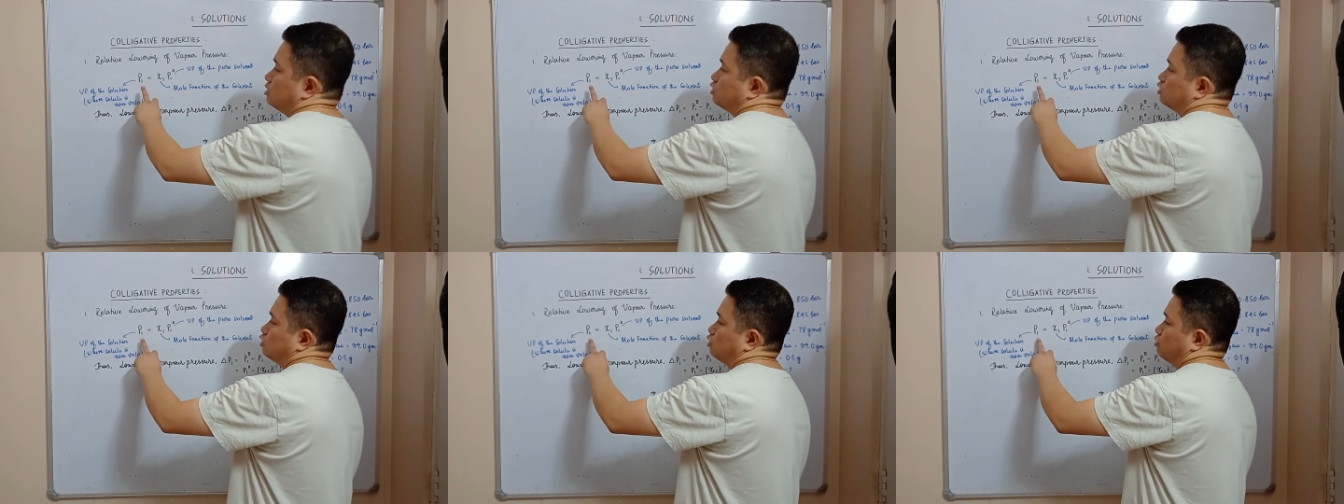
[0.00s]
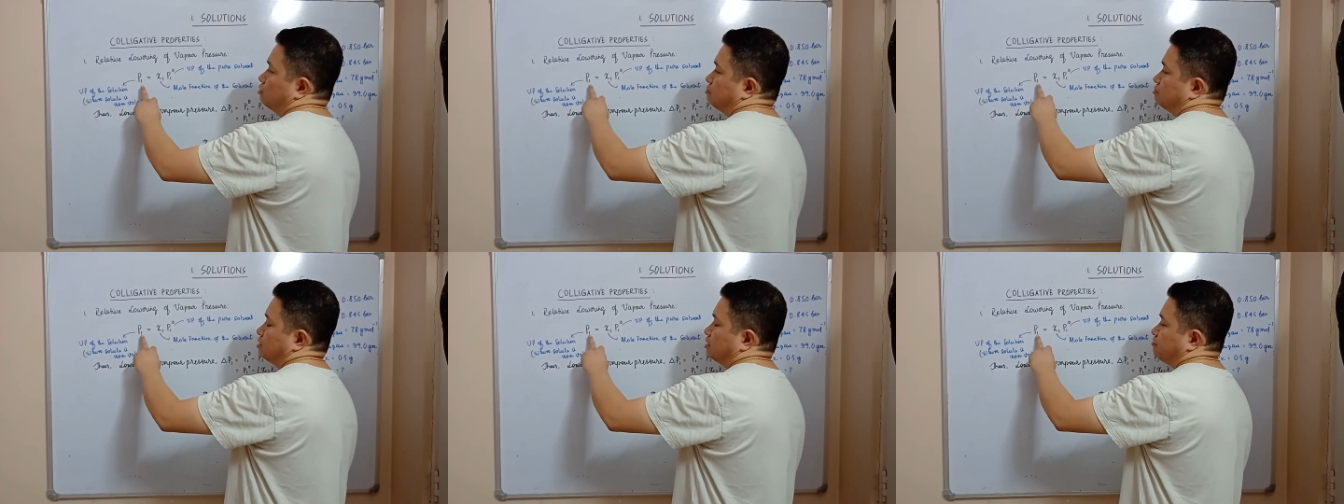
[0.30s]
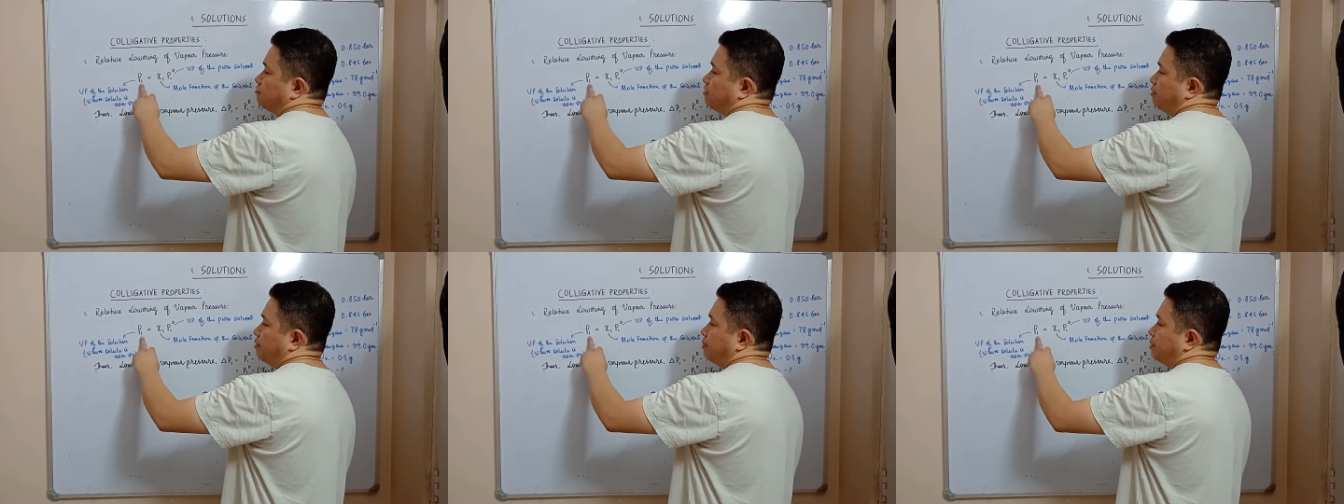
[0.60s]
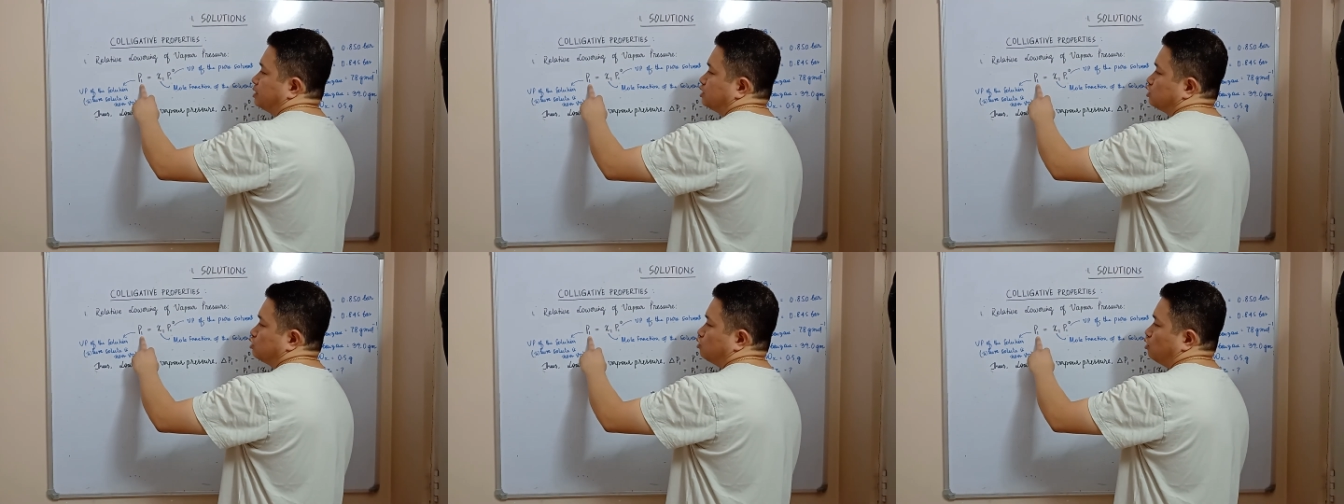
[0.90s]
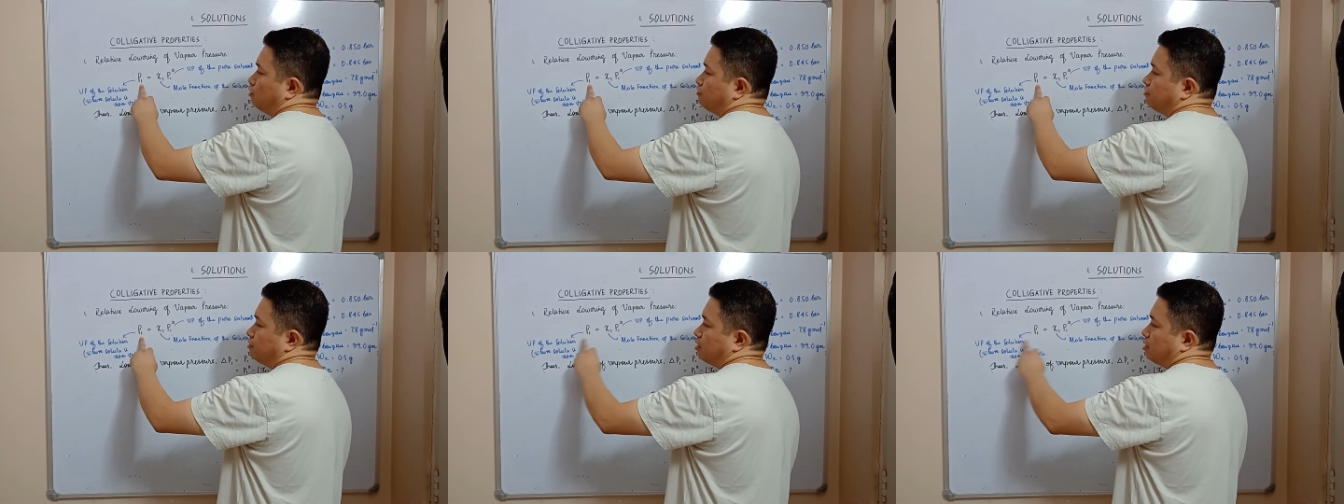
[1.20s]
So the vapor pressure
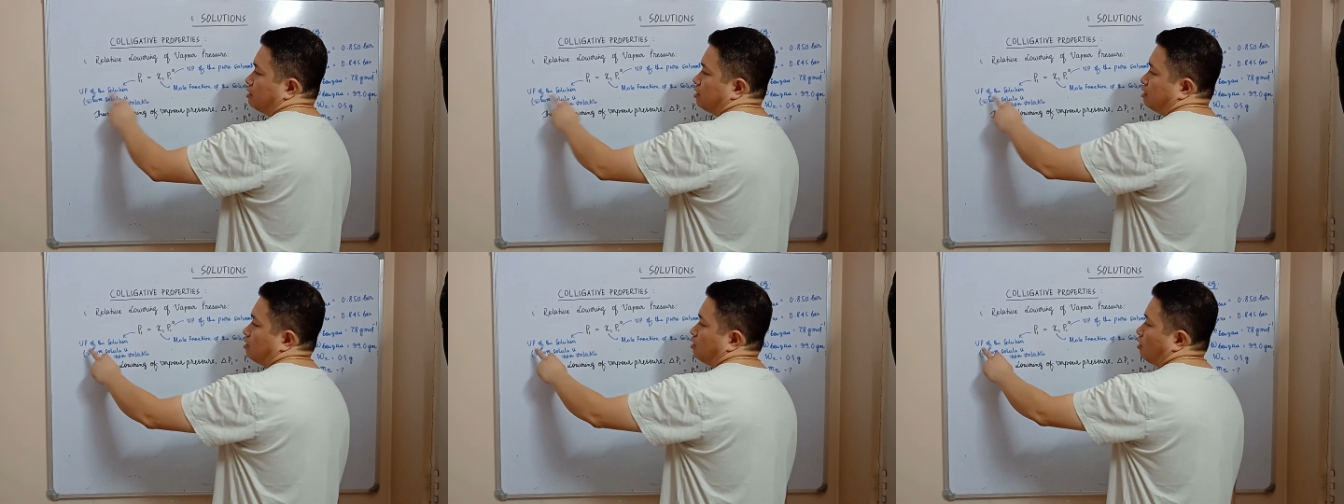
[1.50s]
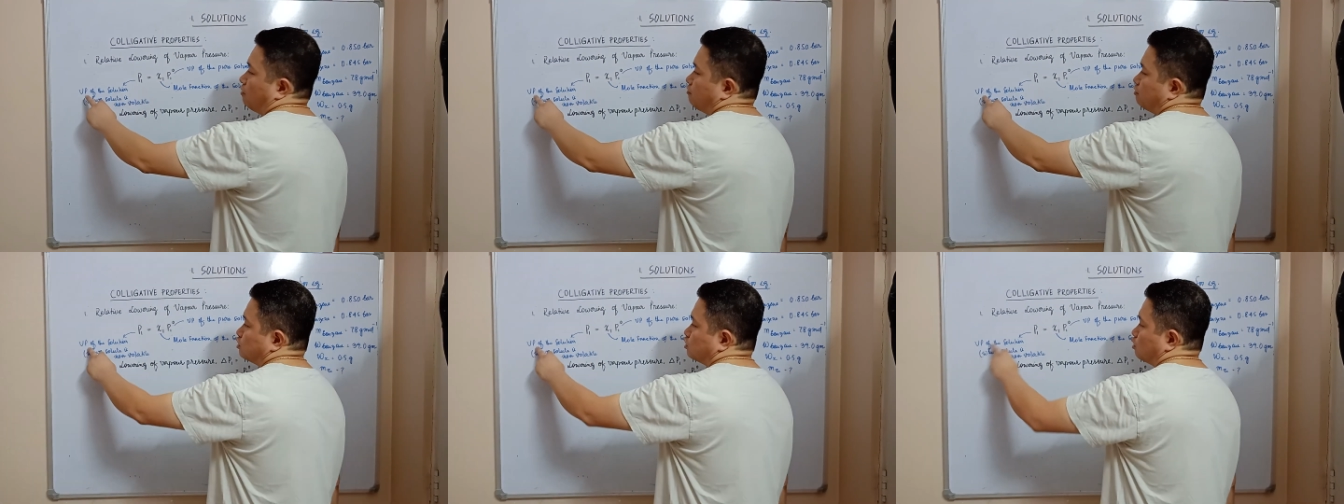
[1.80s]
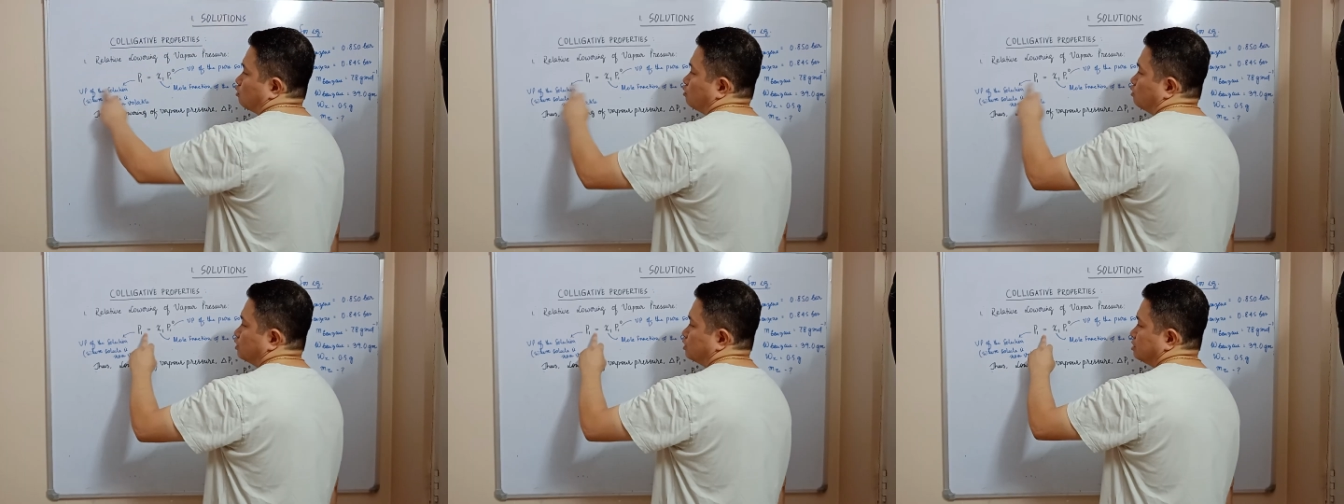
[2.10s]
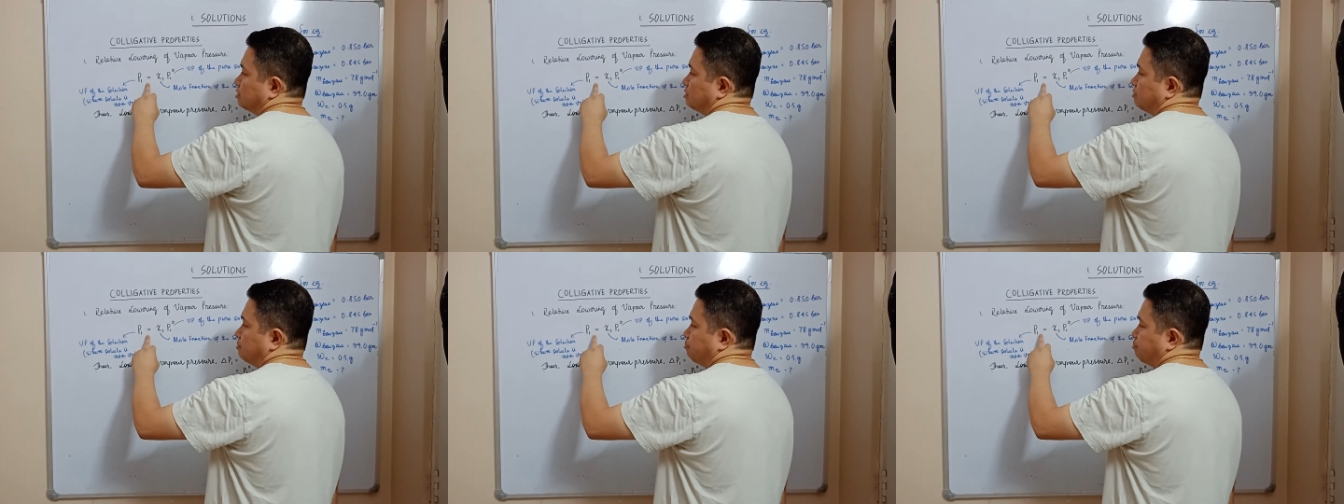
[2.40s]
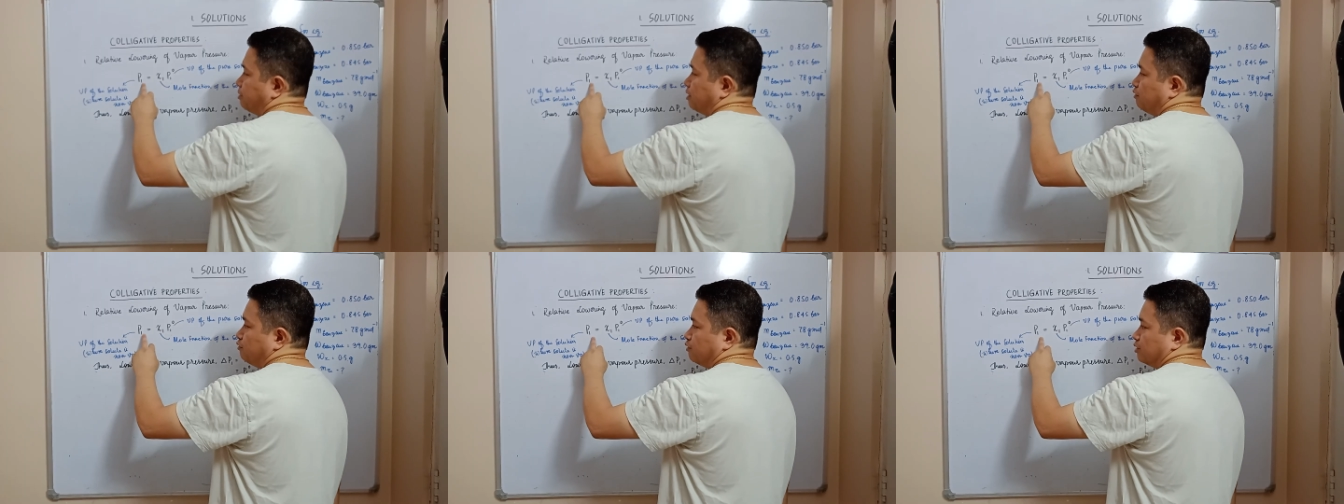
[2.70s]
of a solution
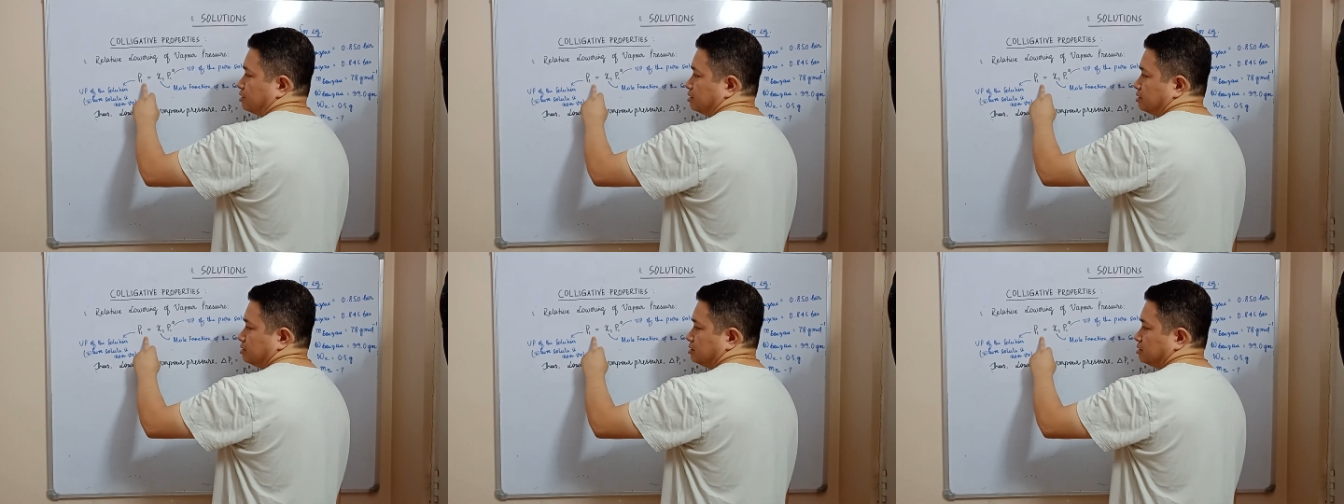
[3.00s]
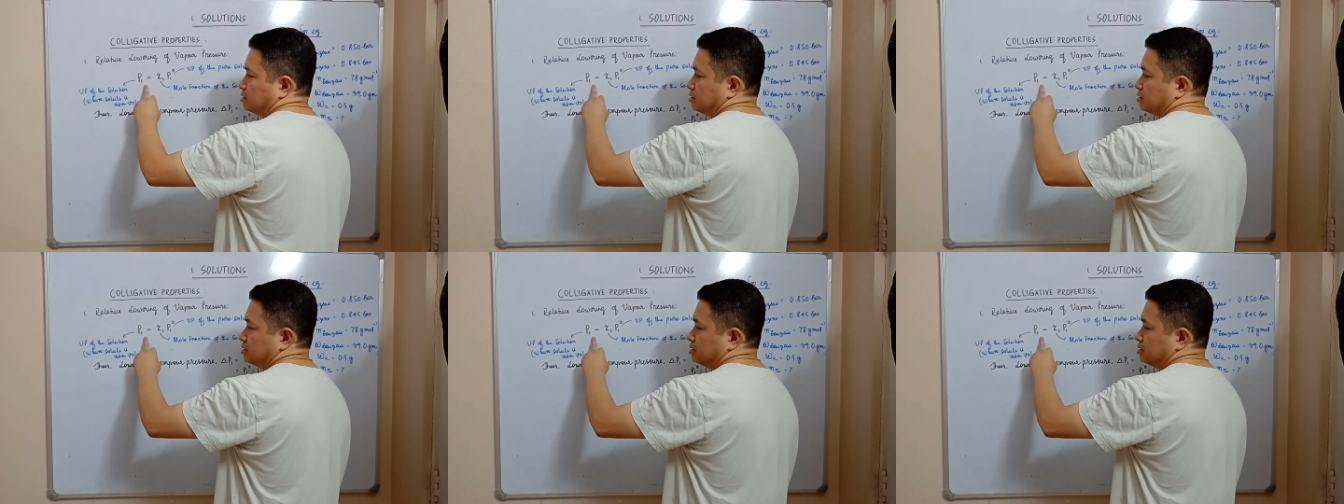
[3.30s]
P1,